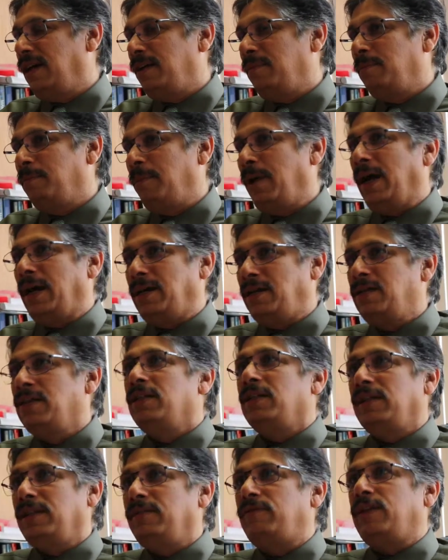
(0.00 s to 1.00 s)
but
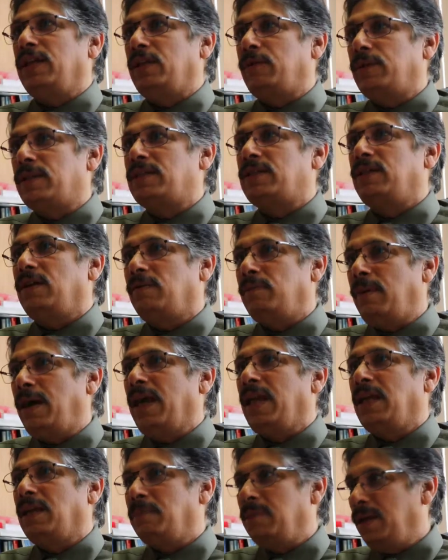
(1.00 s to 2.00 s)
the frequency of
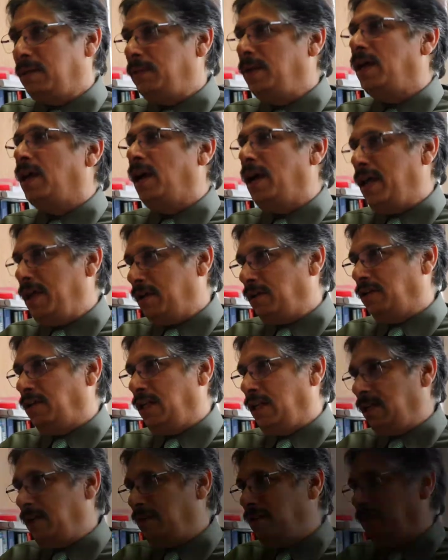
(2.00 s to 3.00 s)
buying may be higher there.